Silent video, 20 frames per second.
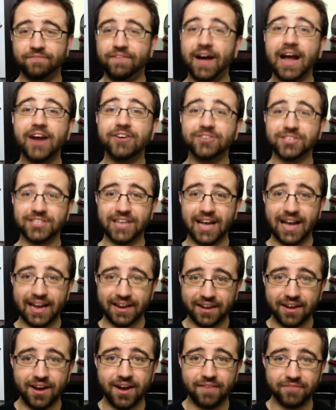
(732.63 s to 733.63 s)

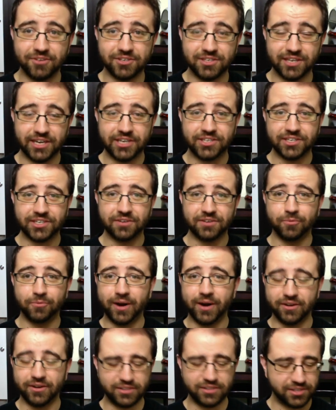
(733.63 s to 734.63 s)
fireside conversation
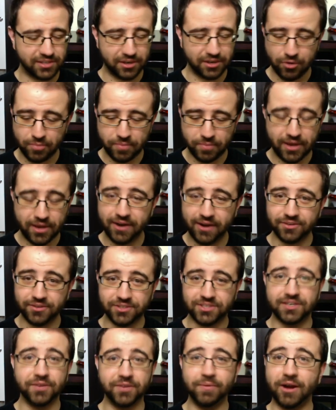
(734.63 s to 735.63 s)
where just a group of
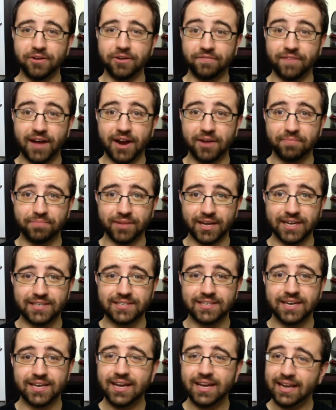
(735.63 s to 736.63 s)
characters sit around a
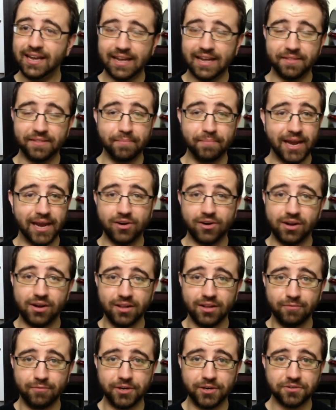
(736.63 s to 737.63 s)
fireplace in the main
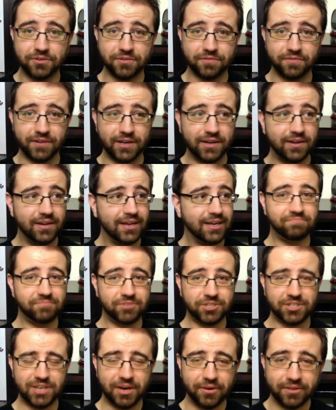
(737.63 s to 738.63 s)
hall of Winterfell,
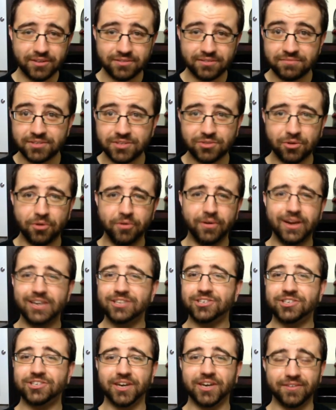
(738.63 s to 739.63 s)
sharing
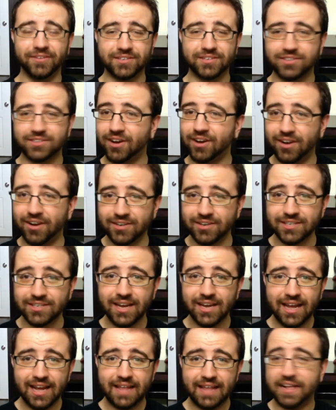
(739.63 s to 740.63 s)
stories, sharing songs.
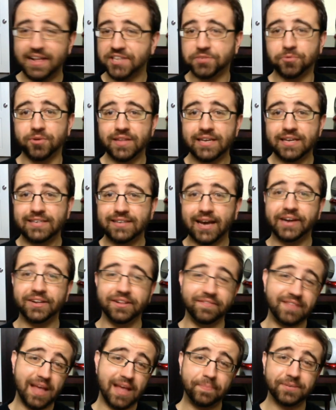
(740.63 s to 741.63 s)
That's where the
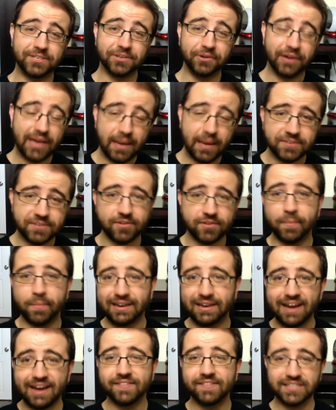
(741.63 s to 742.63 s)
title of the episode comes from,
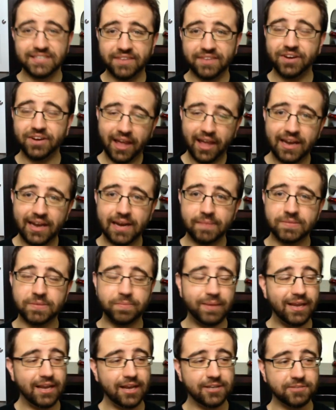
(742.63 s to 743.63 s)
A Knight of the Seven Kingdoms,
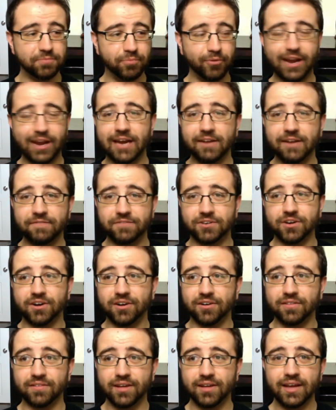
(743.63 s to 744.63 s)
because Brienne of
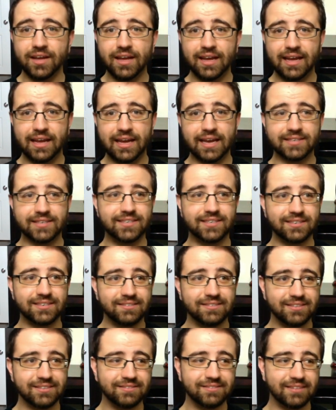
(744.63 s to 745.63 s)
Tarth is